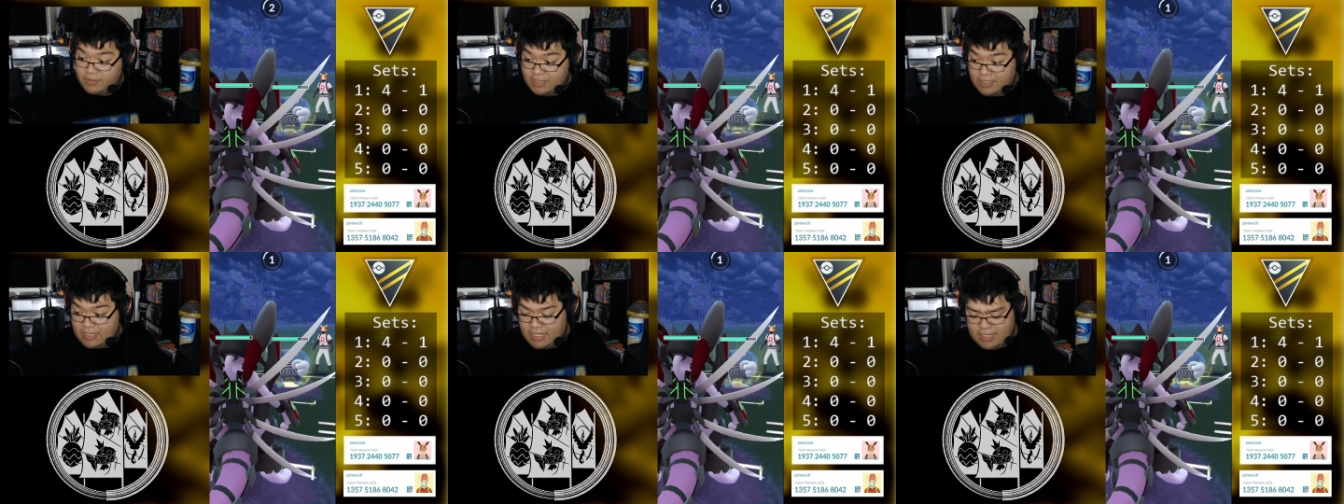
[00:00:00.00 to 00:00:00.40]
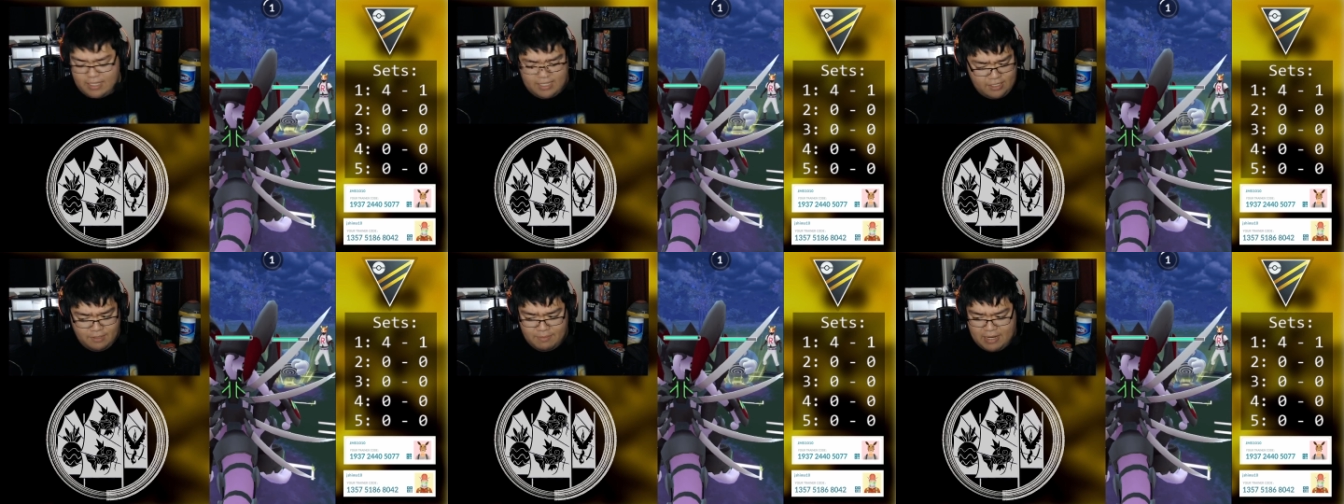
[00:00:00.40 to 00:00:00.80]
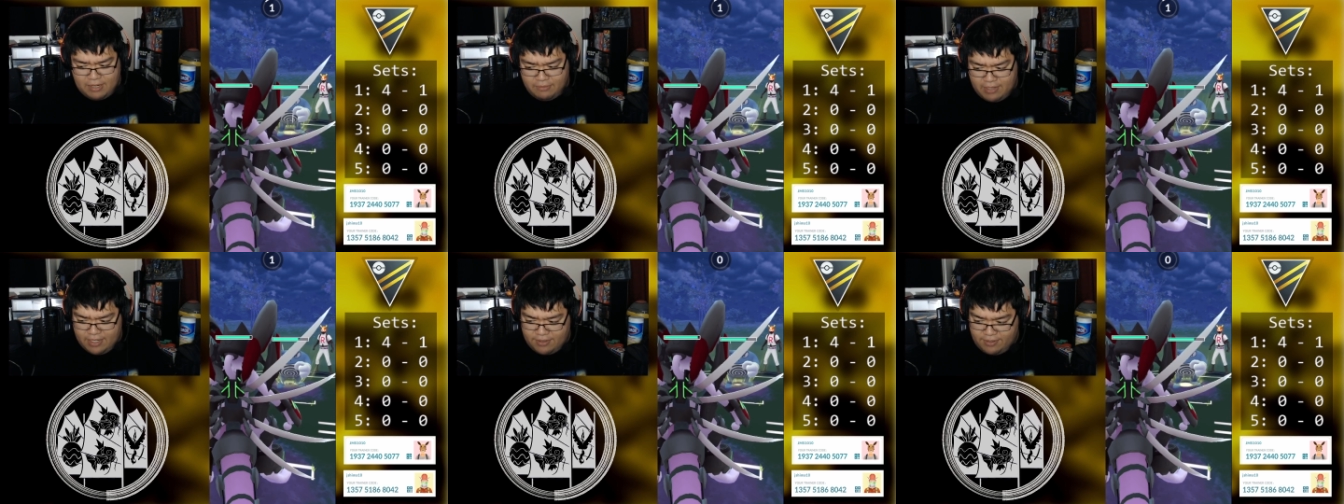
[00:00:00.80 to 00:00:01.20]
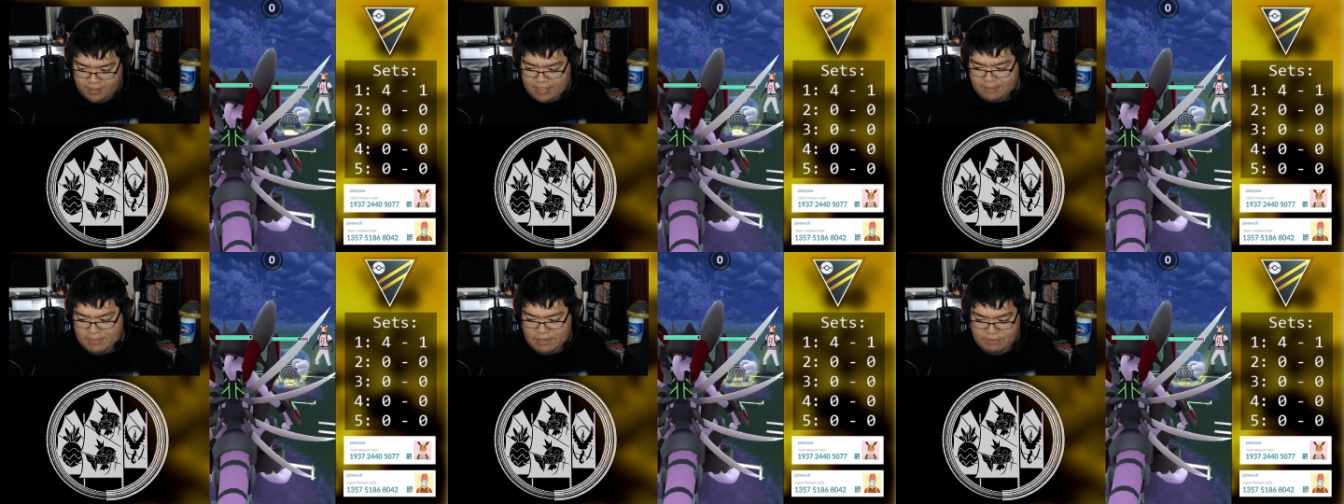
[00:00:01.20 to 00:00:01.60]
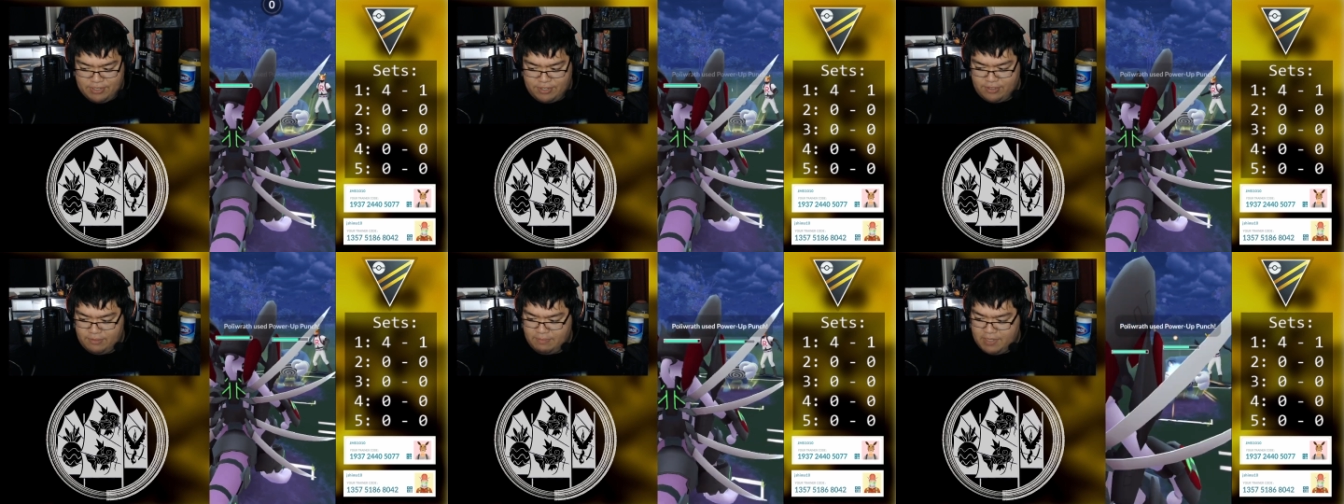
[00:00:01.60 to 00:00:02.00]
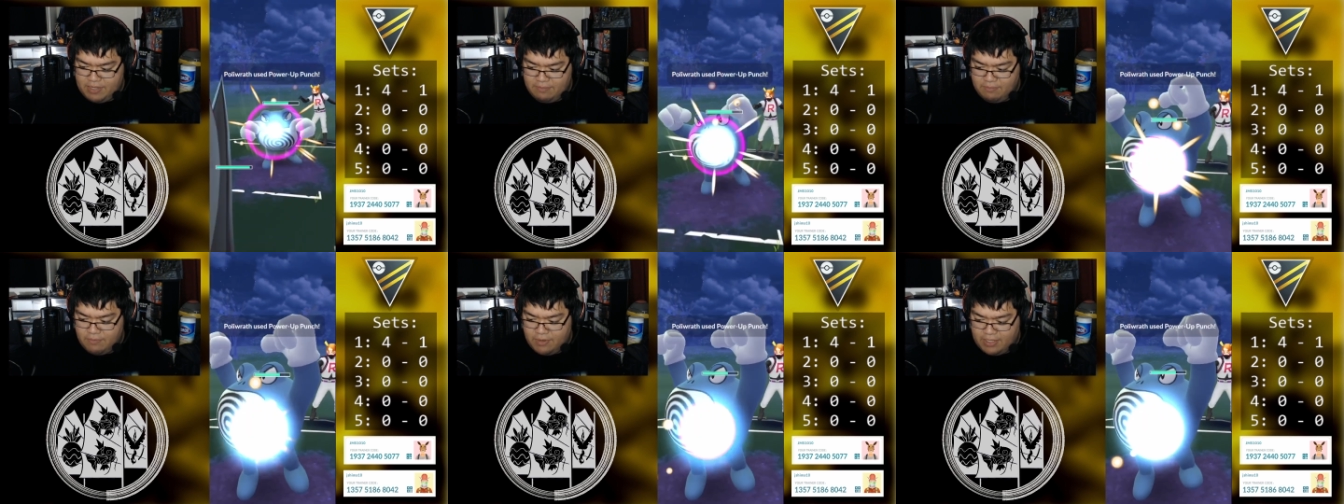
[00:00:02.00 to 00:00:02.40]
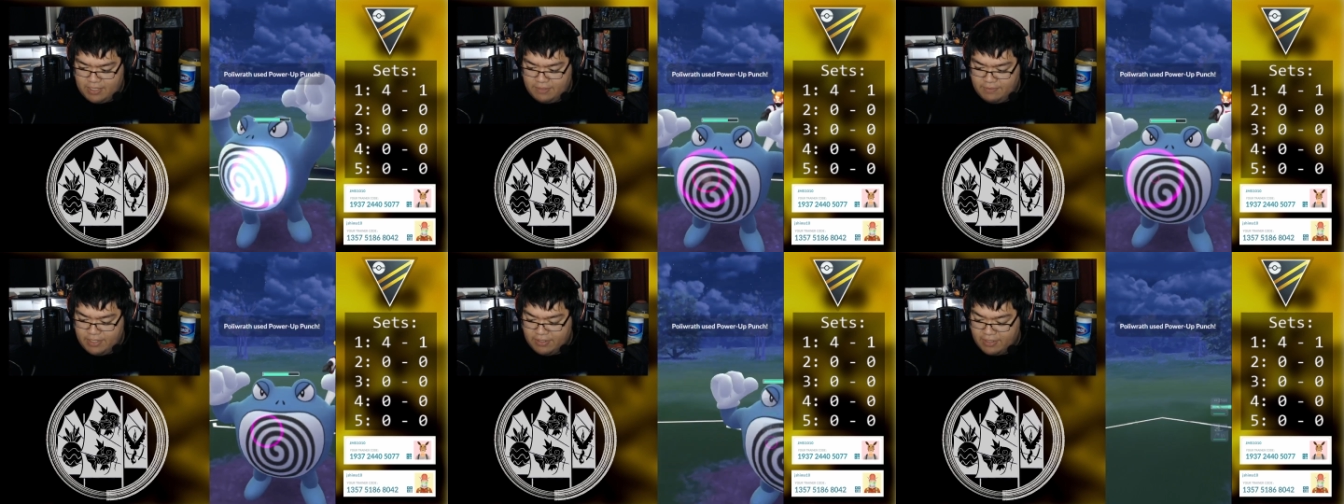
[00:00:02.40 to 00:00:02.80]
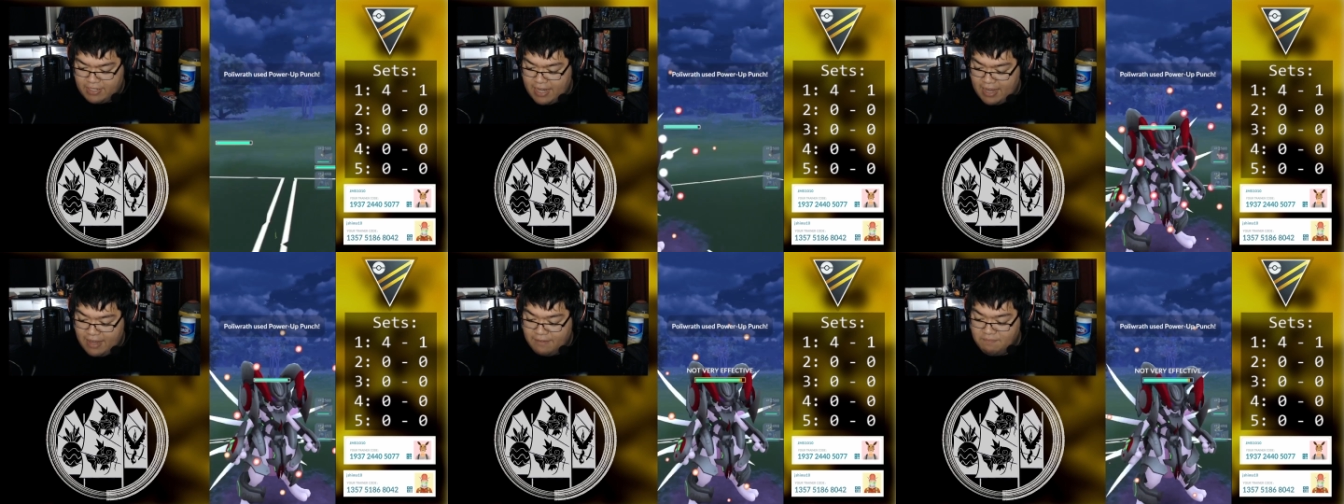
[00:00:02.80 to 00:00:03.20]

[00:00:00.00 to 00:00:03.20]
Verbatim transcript: because I think no matter what it throws at me, we should be relatively okay.